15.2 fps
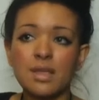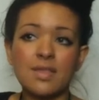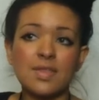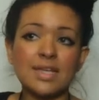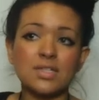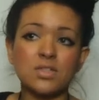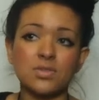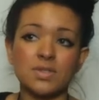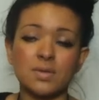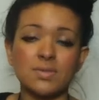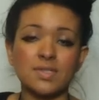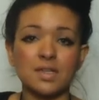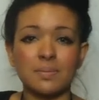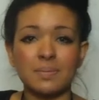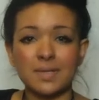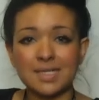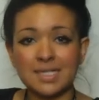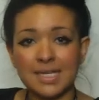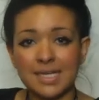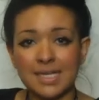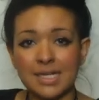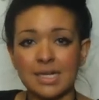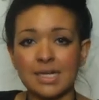And this results in a
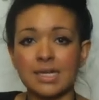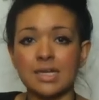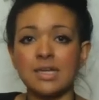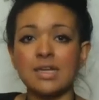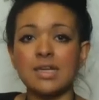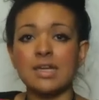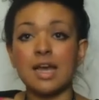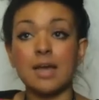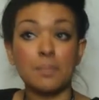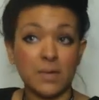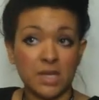particular and